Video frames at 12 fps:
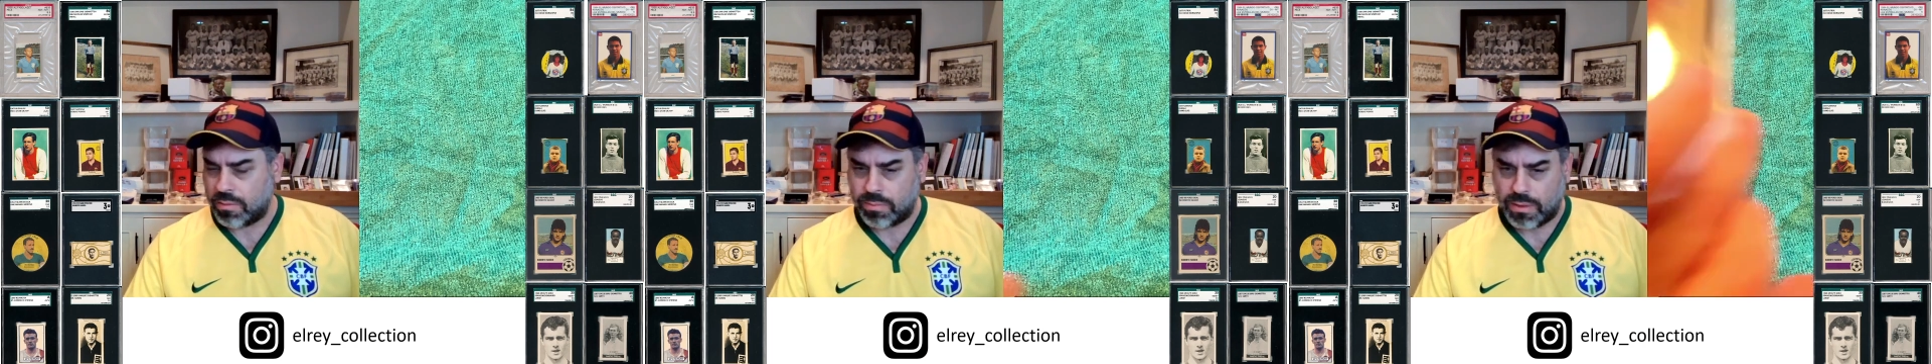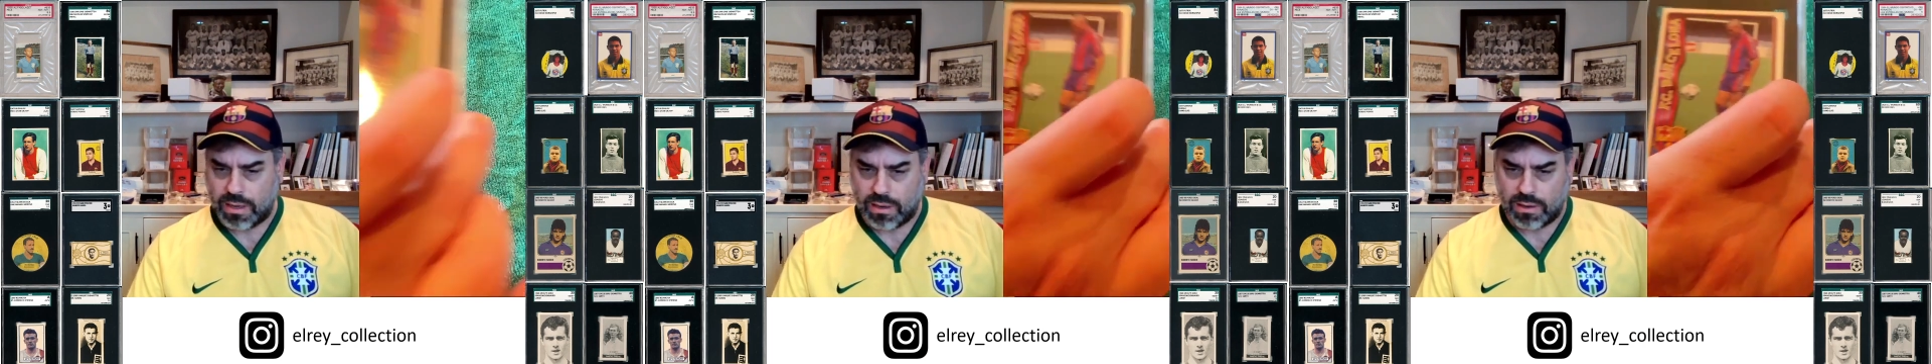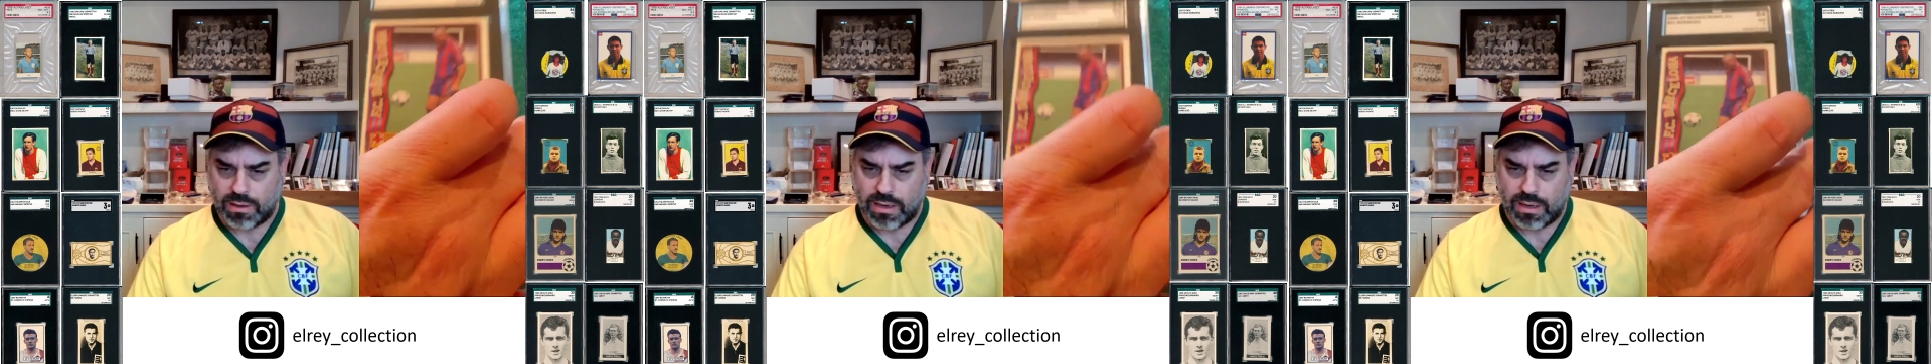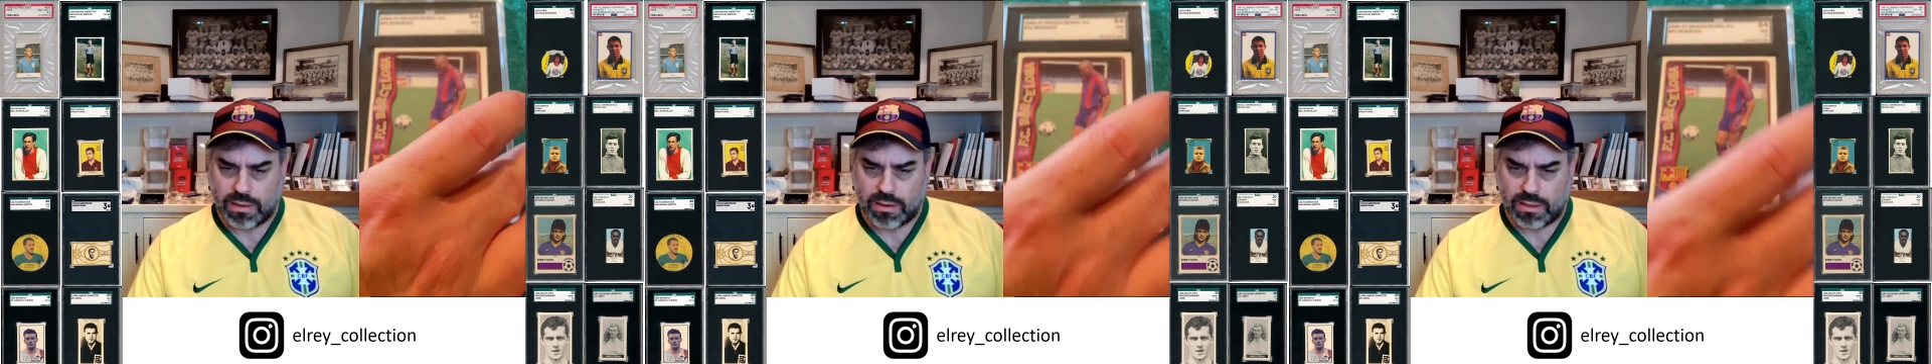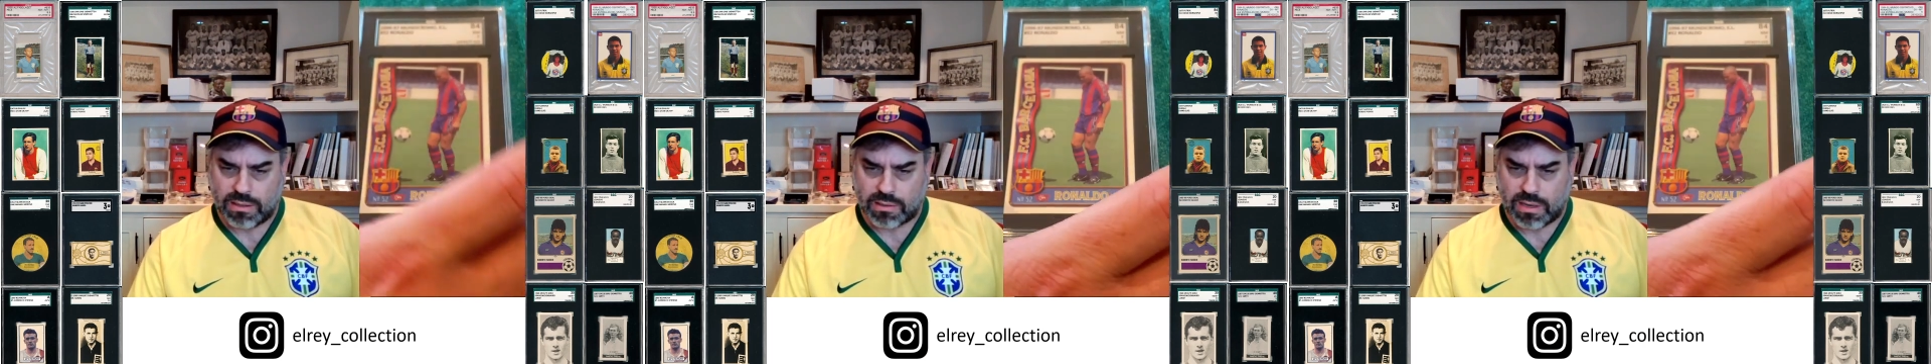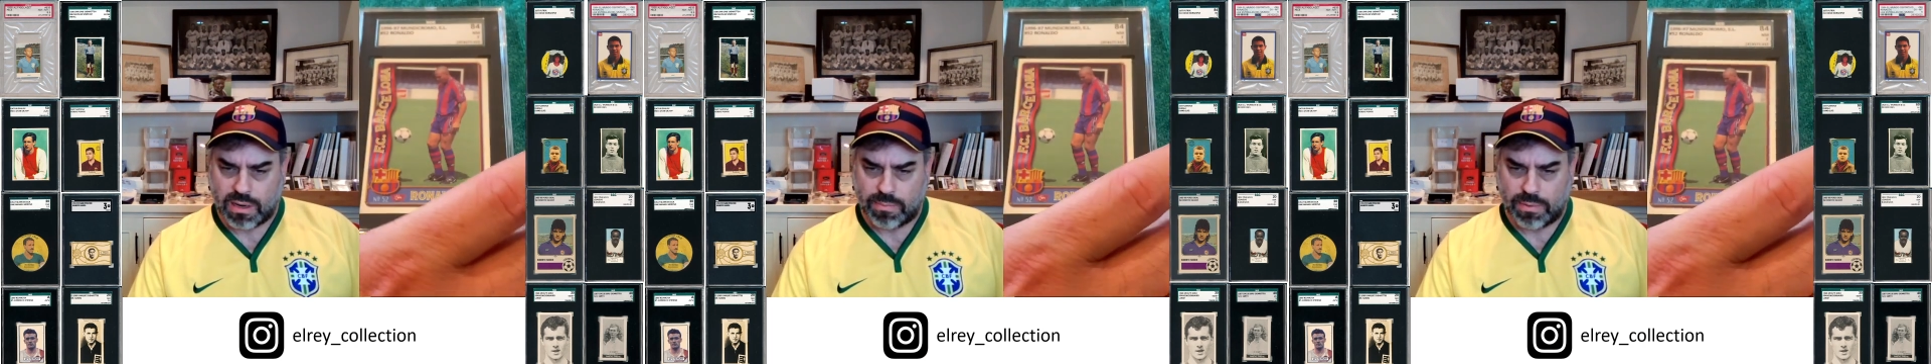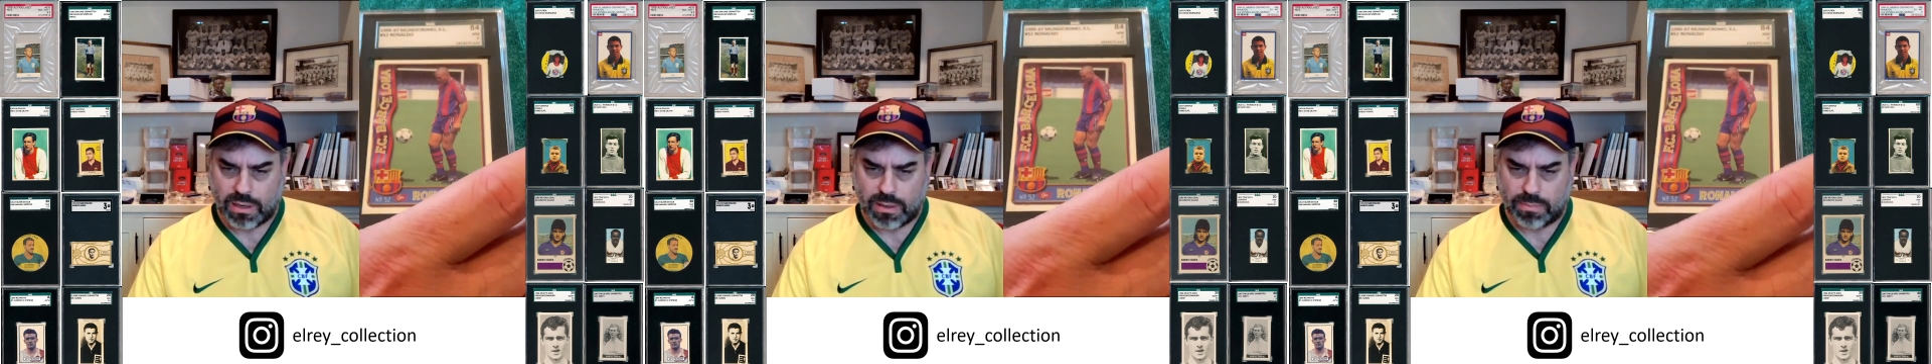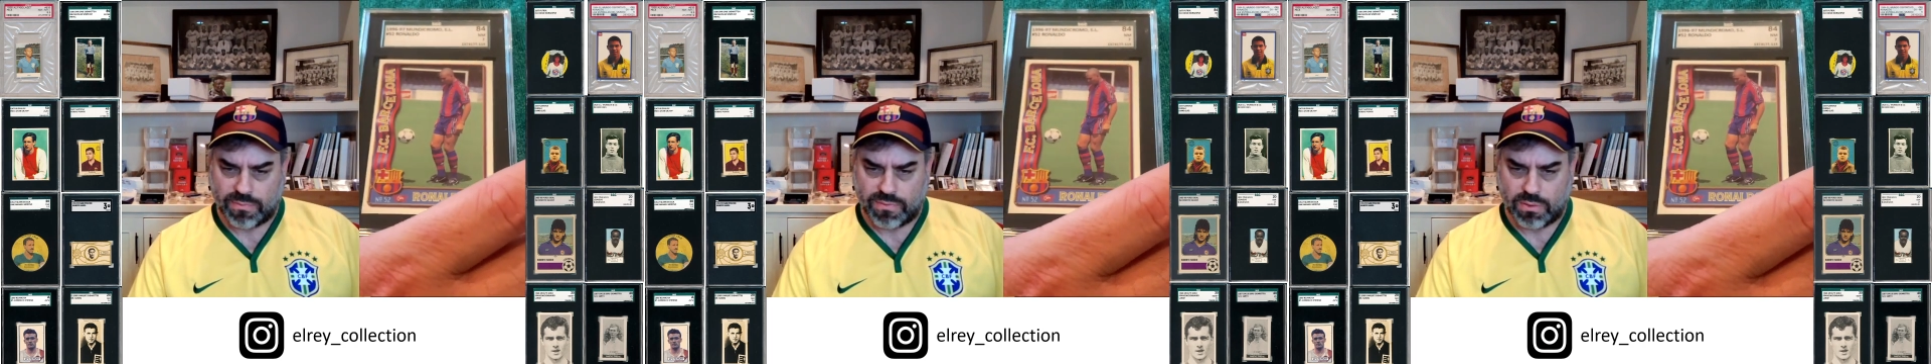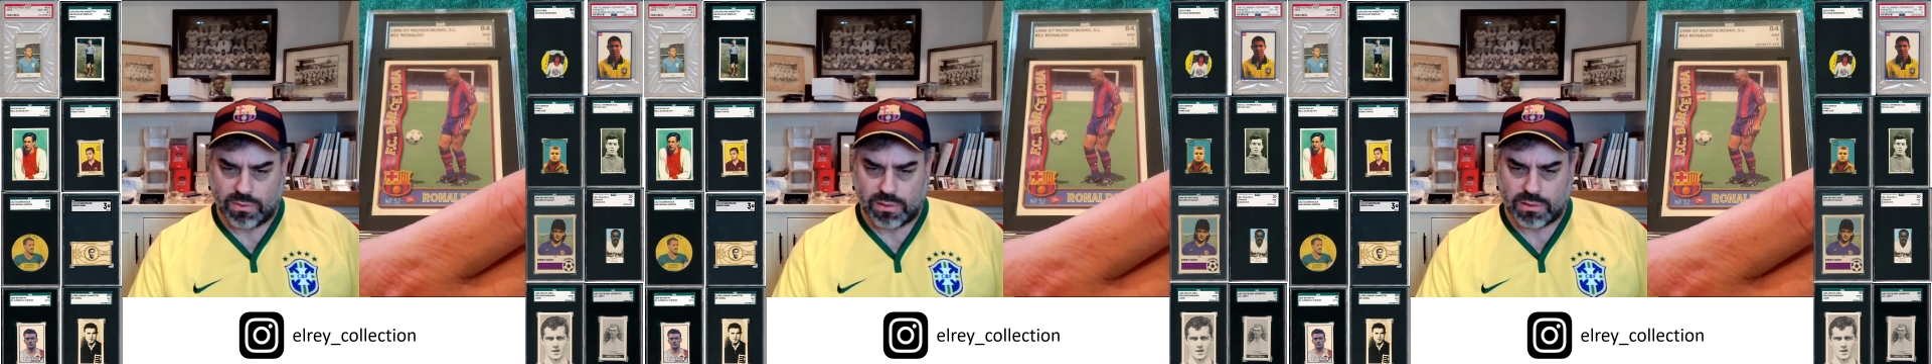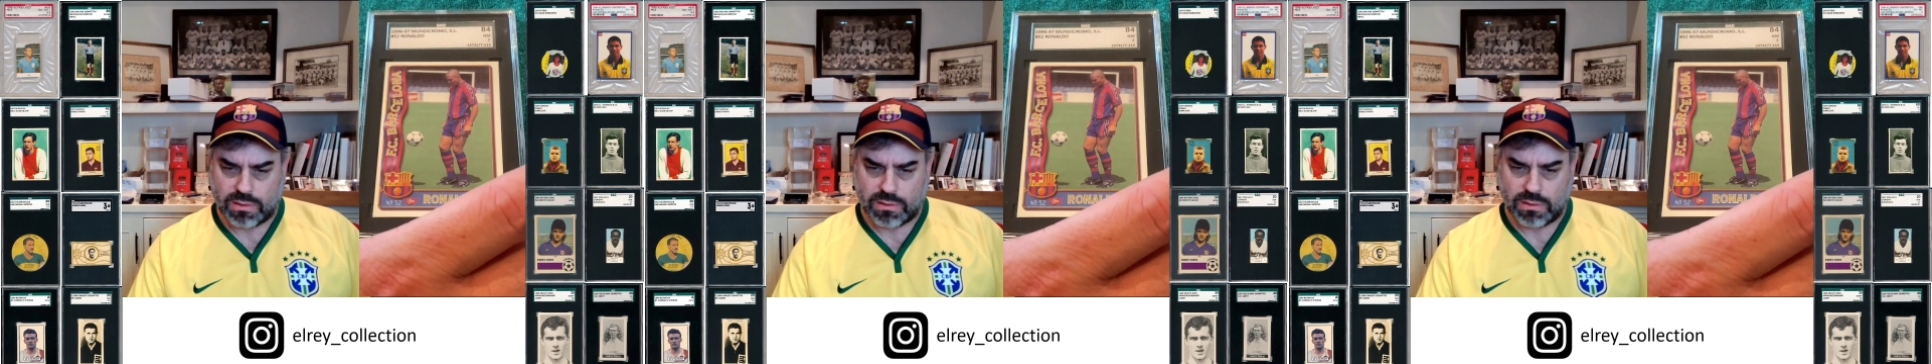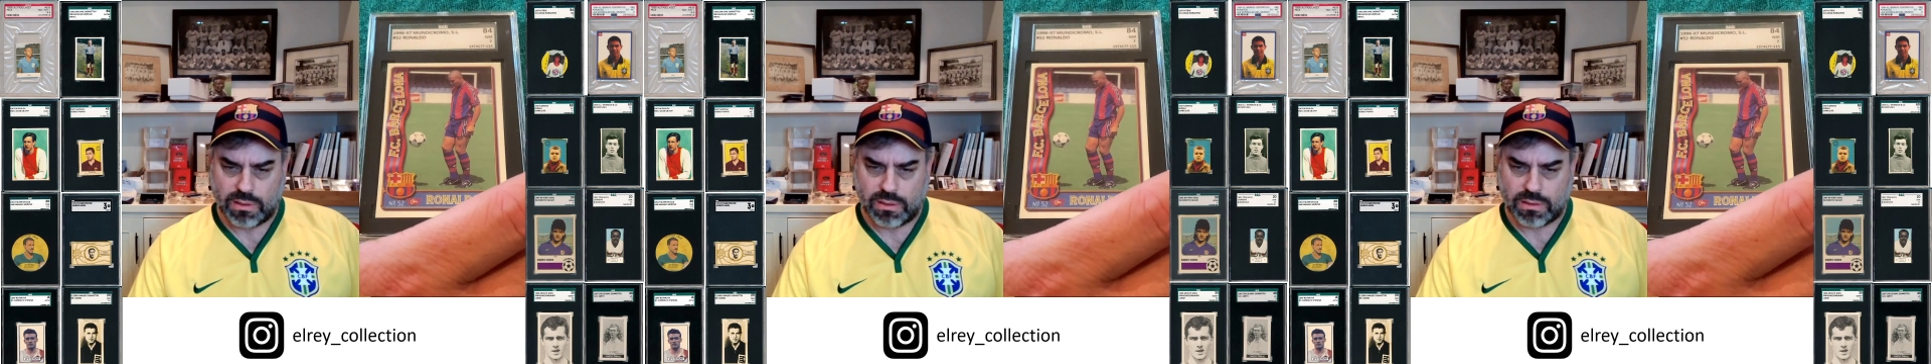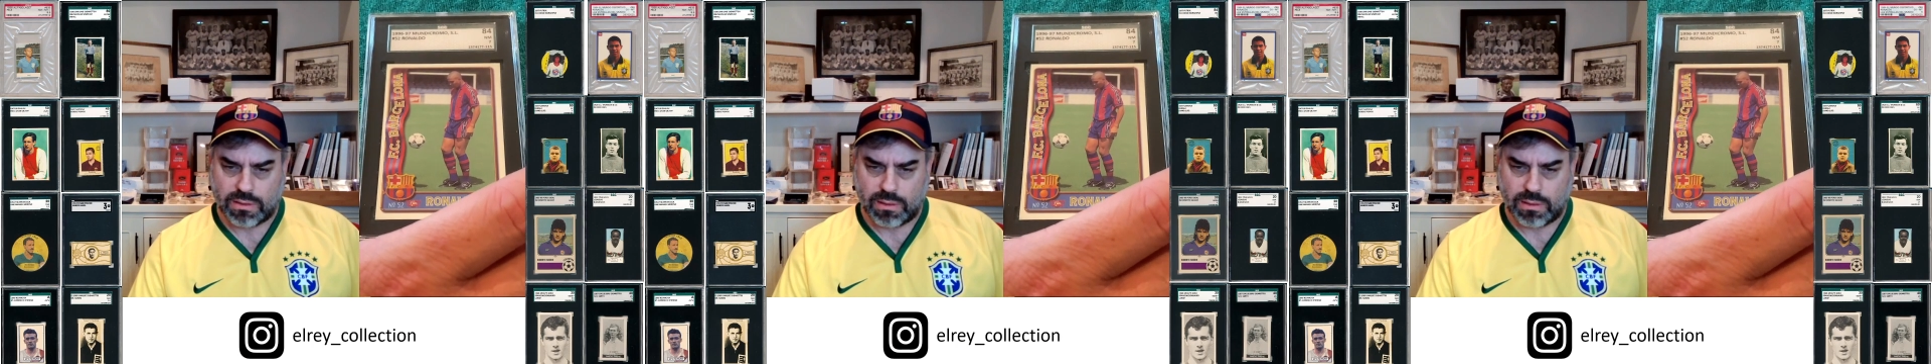player, I just kind of pick up a few of these